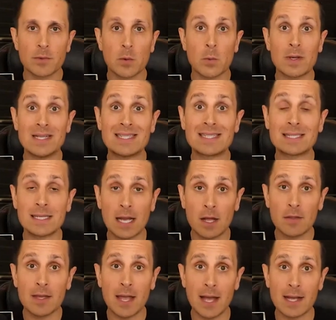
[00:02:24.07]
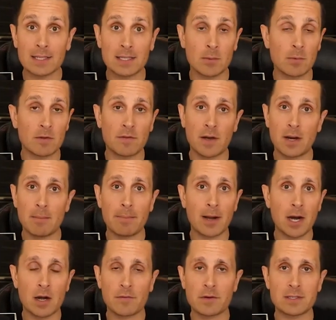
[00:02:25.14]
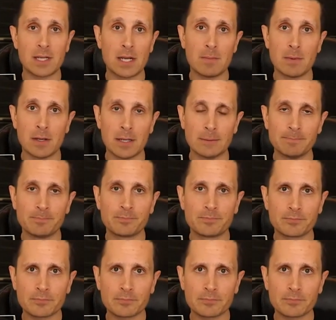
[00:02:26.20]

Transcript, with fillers: We sell the asset, we find a buyer for 10 million.